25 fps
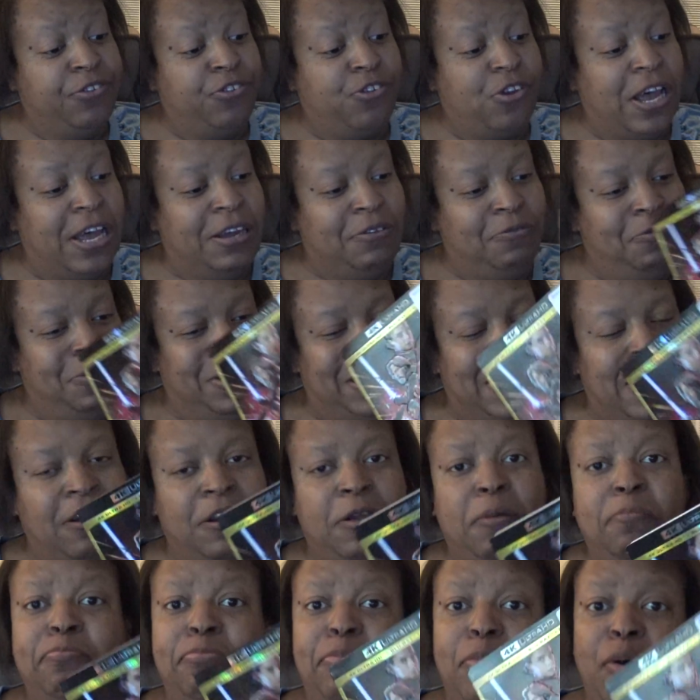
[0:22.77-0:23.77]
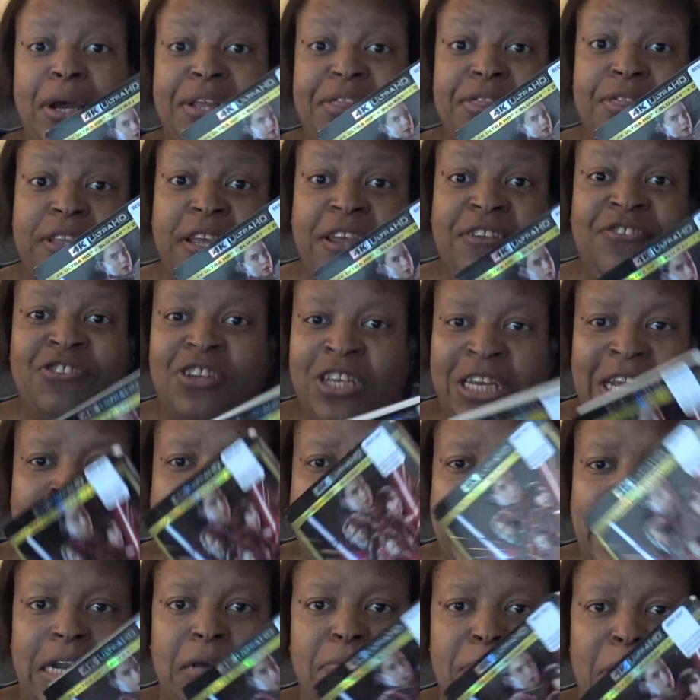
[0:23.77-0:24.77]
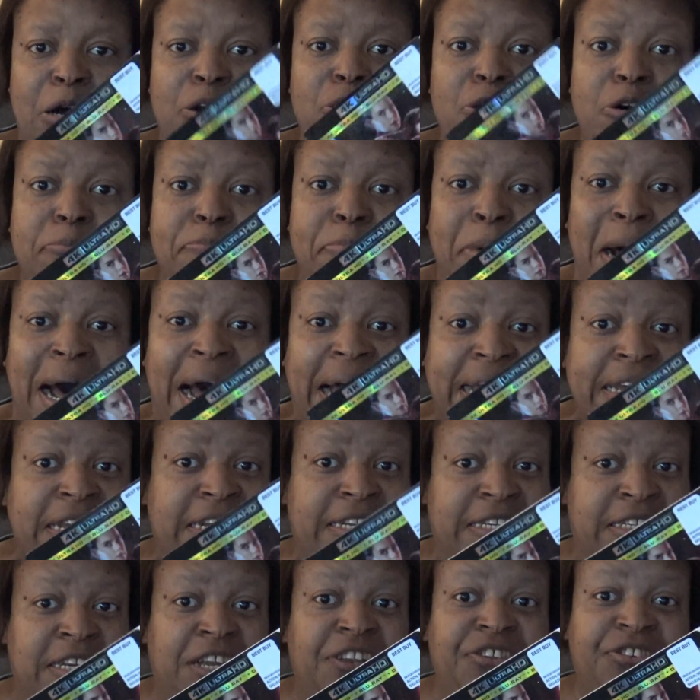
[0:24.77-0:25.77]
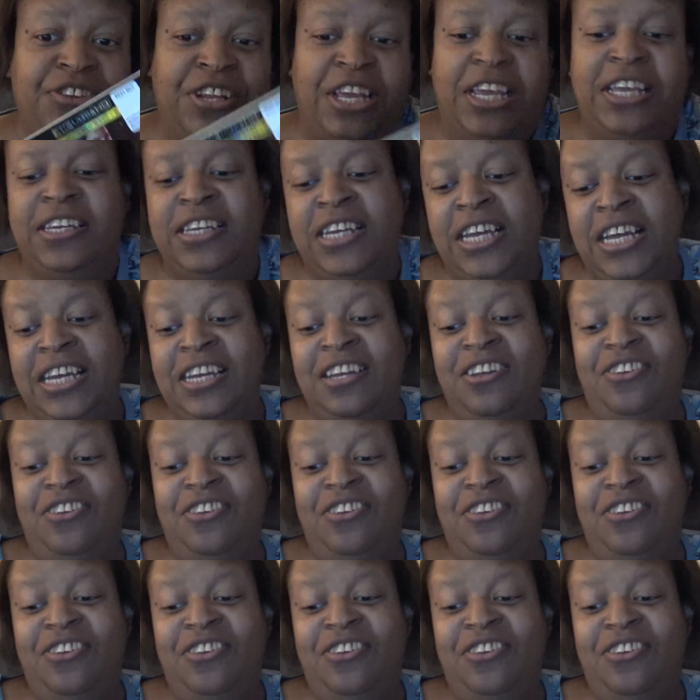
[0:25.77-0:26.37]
so I went out and bought this out of my own pocket, Disney.